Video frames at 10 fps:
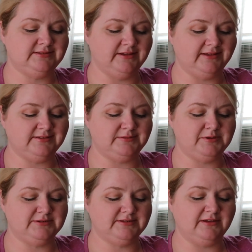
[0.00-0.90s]
like
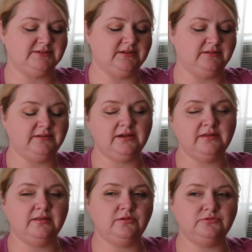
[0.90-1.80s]
smells like
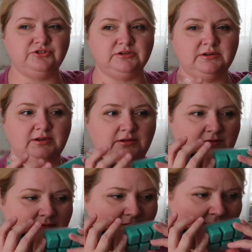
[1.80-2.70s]
suntan lotion
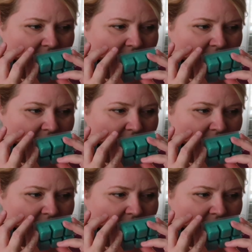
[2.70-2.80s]
and